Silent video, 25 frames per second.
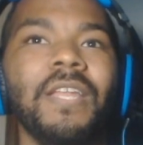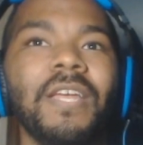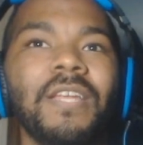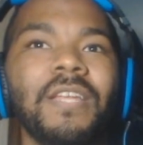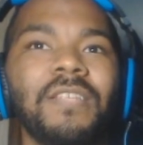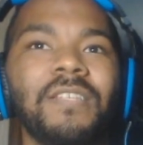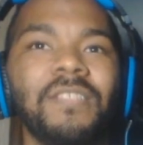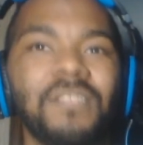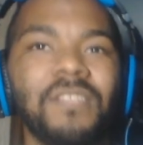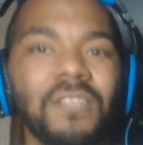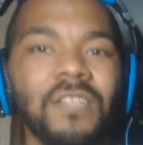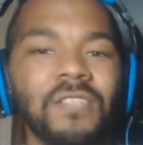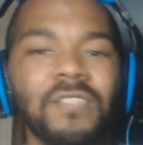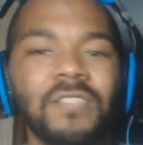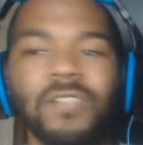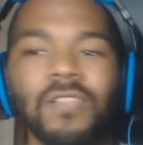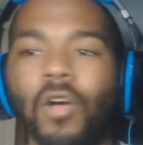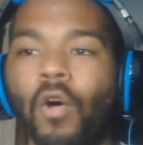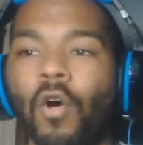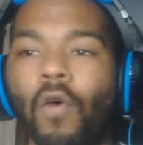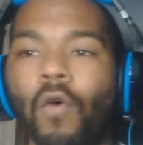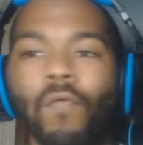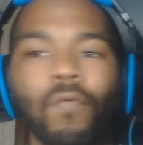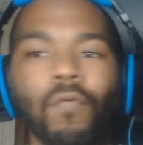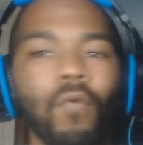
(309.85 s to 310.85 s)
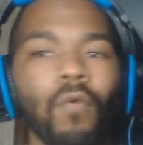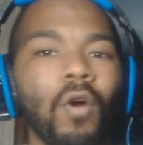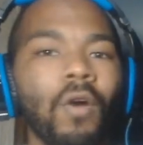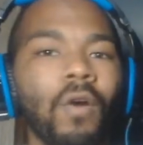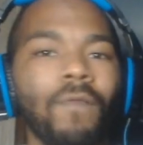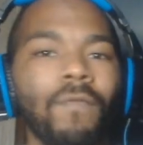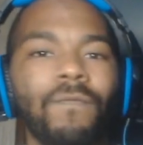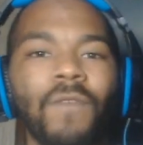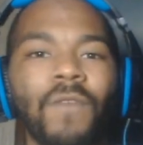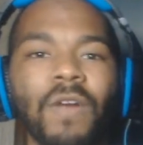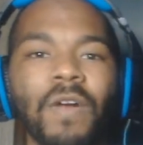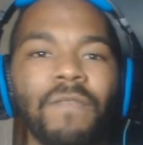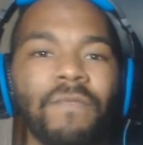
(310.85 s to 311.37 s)
It's just the overall
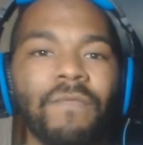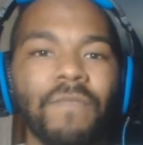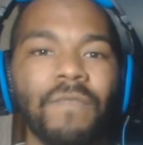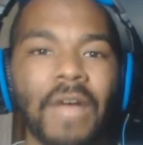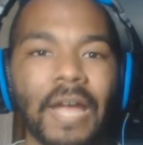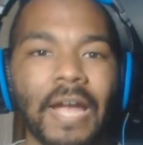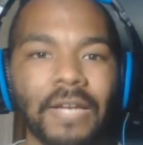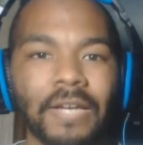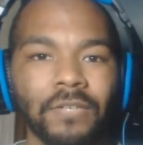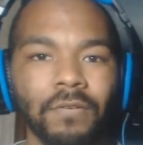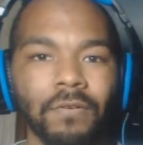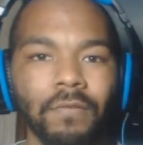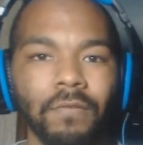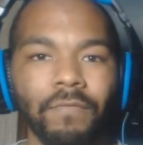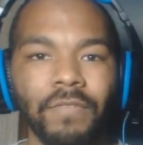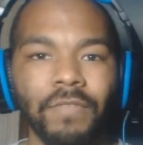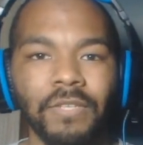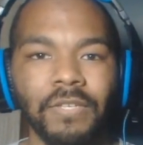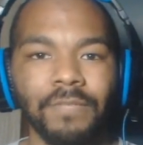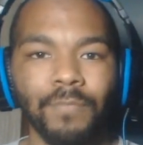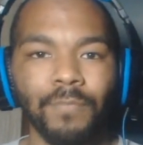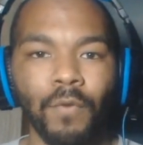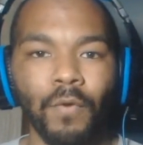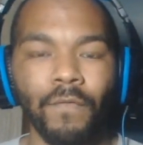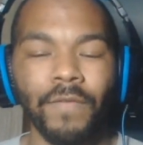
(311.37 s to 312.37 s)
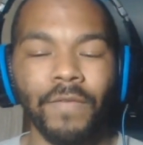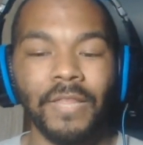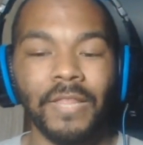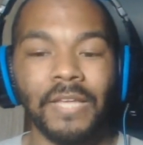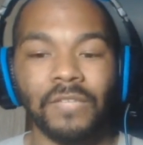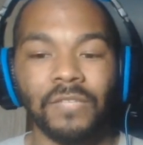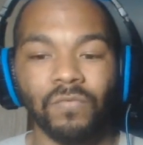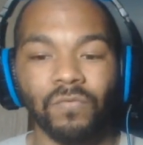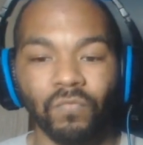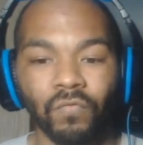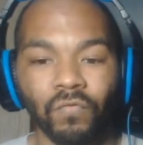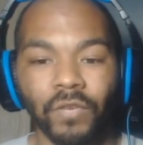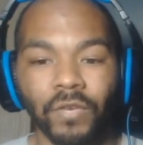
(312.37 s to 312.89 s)
fun factor of this movie
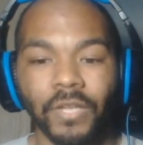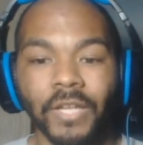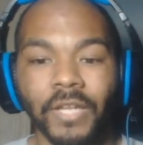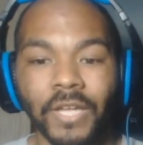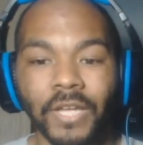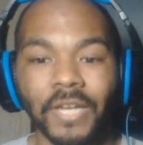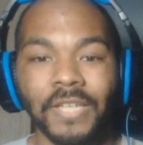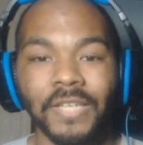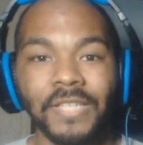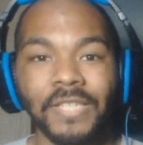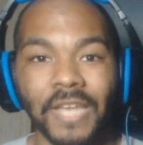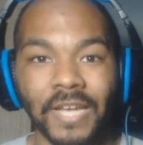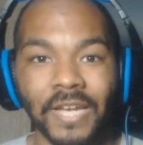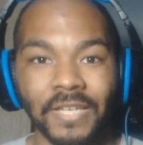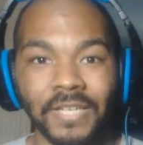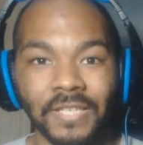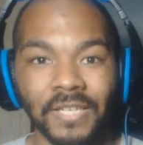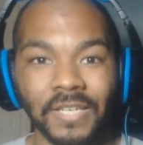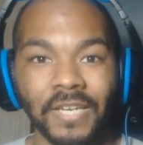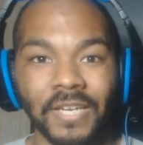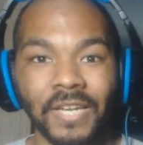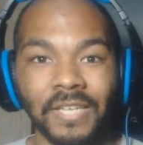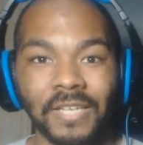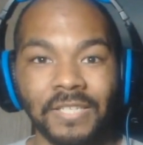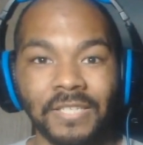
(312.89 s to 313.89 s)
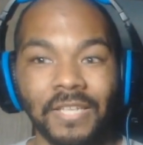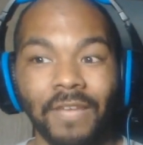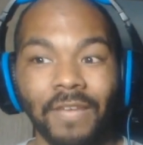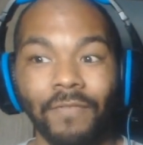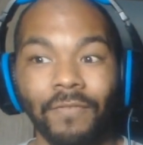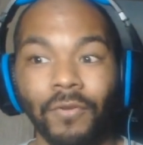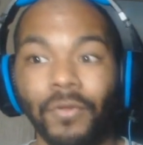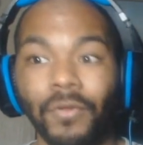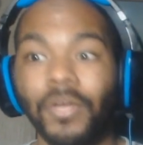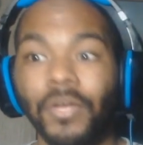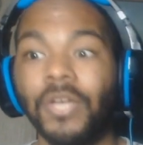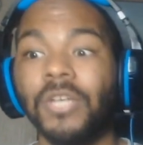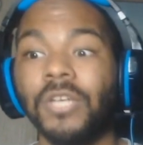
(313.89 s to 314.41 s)
that's really going to take it to the next
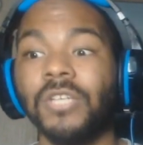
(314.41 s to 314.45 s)
level.